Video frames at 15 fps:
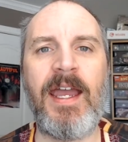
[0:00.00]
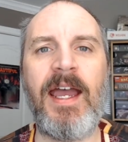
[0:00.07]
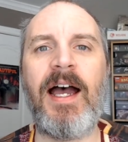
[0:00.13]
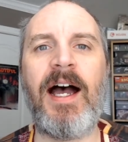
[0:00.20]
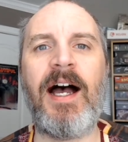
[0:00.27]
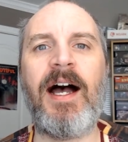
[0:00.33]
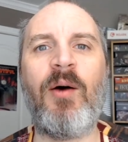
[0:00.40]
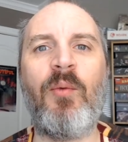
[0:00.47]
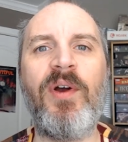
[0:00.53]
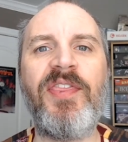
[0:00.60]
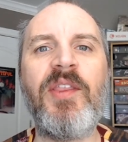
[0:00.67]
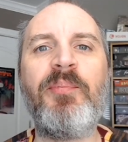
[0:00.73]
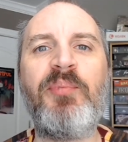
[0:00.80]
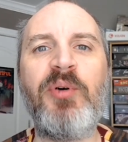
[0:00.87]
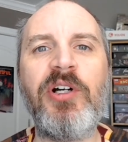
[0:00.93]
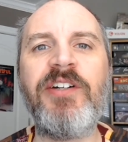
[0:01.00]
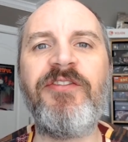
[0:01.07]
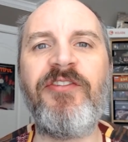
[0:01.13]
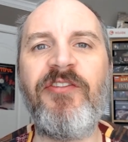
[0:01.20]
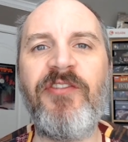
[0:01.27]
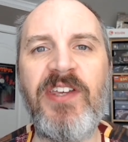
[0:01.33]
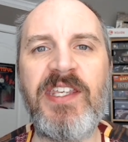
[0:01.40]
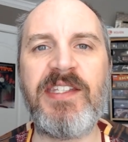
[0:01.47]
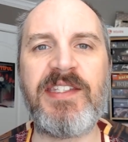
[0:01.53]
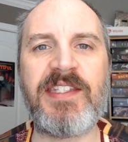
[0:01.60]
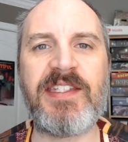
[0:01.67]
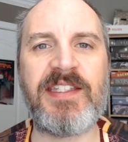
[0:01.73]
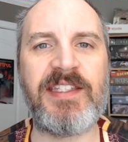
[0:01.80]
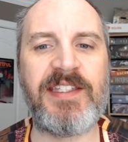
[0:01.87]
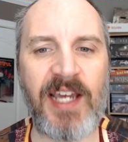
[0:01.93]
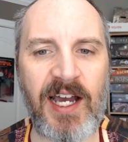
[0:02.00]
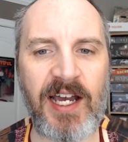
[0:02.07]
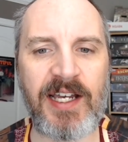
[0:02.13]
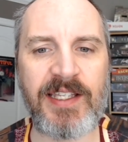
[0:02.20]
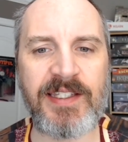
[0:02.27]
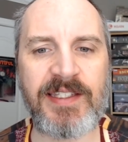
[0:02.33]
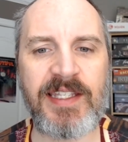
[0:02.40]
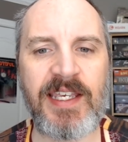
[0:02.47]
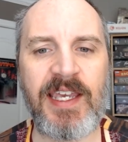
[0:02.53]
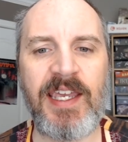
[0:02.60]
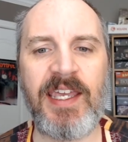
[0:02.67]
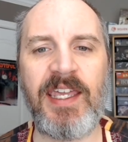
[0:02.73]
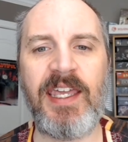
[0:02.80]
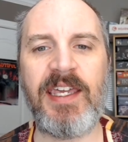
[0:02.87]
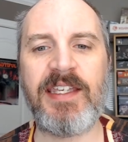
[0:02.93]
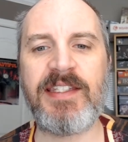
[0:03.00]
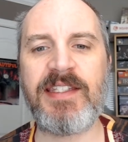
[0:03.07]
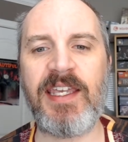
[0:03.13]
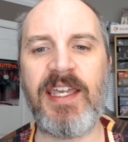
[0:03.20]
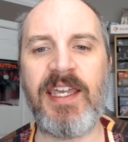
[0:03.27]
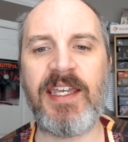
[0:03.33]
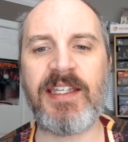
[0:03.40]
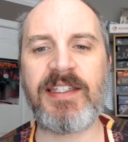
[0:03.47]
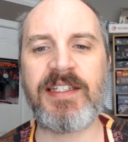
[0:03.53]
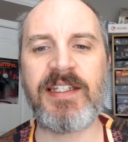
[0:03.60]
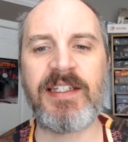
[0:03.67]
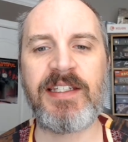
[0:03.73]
What the Book of Feasts does is it